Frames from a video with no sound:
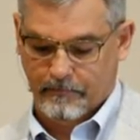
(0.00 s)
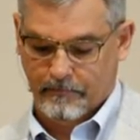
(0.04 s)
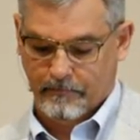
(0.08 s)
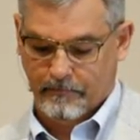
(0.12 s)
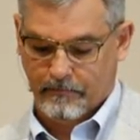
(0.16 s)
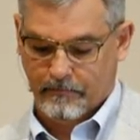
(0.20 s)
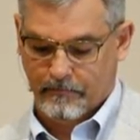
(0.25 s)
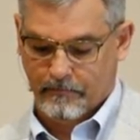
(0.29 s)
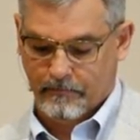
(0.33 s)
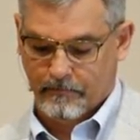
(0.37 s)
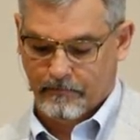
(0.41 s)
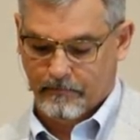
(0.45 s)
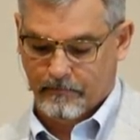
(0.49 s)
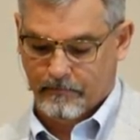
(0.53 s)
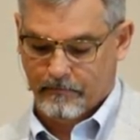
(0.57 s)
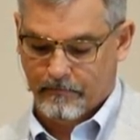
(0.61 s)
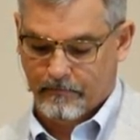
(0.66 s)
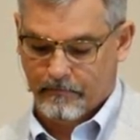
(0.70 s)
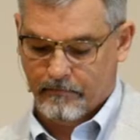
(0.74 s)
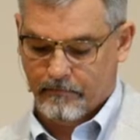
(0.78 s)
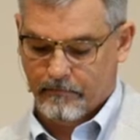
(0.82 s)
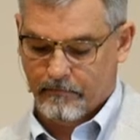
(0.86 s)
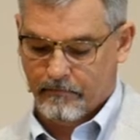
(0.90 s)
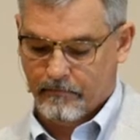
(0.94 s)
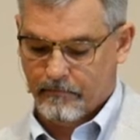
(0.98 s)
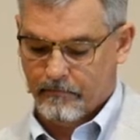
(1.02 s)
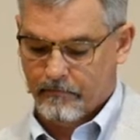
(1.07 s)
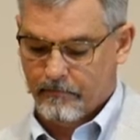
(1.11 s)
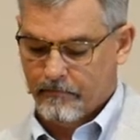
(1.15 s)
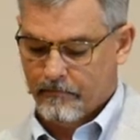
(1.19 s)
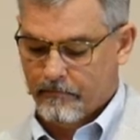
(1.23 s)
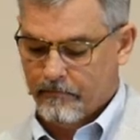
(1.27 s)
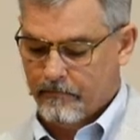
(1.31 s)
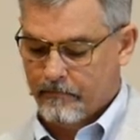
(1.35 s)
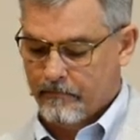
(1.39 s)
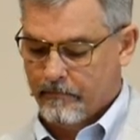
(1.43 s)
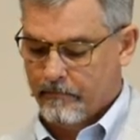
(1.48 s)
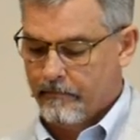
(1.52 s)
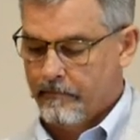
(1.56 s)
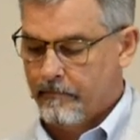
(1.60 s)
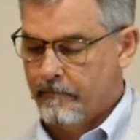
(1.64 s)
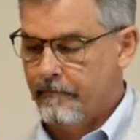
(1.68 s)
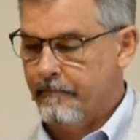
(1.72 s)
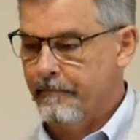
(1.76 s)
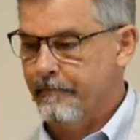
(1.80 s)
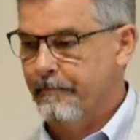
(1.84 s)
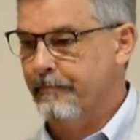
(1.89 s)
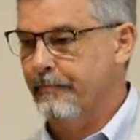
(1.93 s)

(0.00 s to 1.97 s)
[no speech]